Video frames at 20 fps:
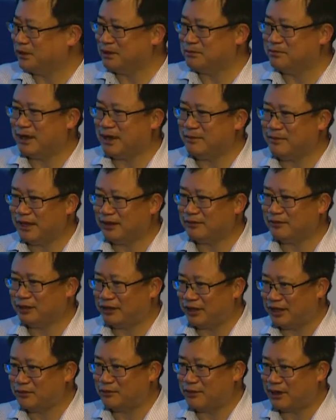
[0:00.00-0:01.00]
buyback for the
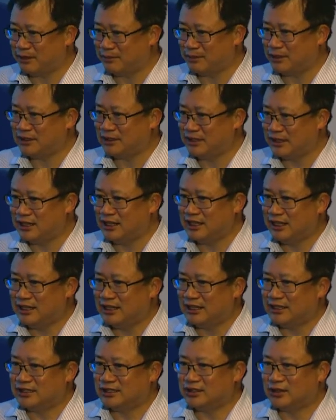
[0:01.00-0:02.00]
environment.
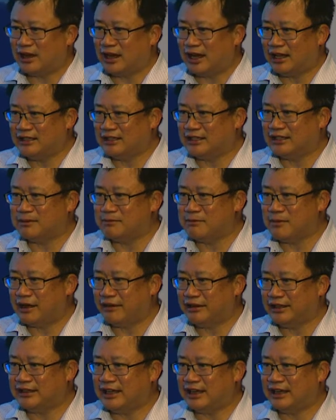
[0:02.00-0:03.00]
So under the
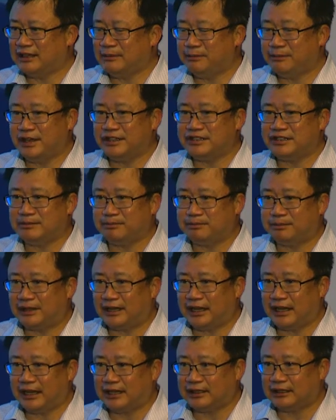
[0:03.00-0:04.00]
Murray-Darling Basin
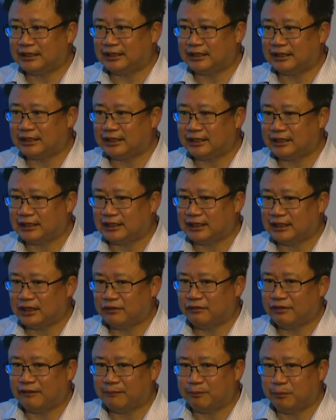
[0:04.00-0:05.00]
Plan,
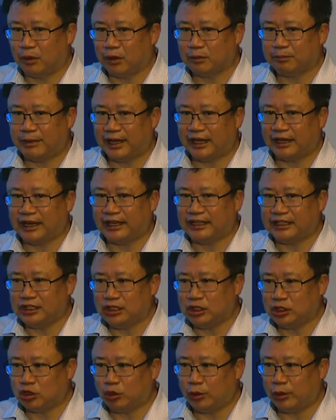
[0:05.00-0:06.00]
we have bought back an
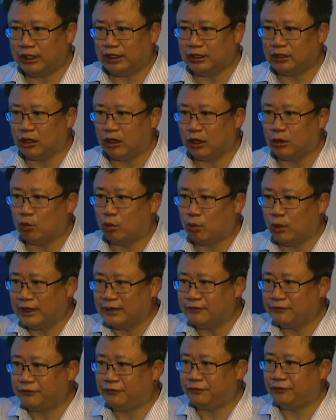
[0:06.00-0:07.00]
equivalent of
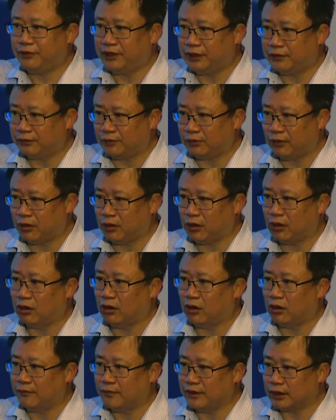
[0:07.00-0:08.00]
1/5
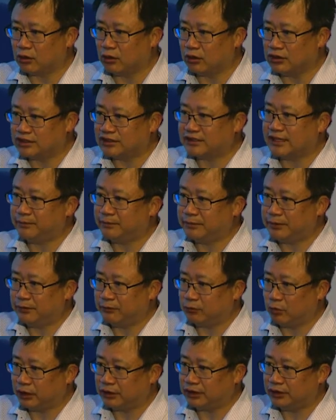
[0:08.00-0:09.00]
of the consumptive
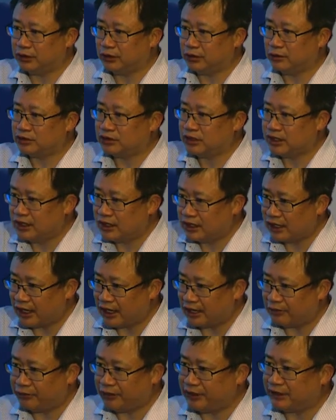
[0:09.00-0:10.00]
water use
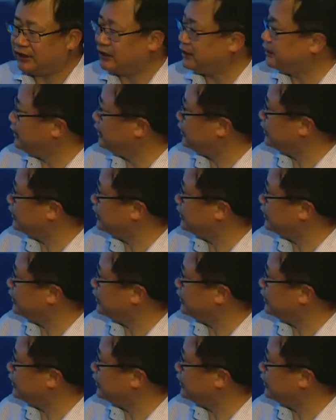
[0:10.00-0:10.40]
and returned it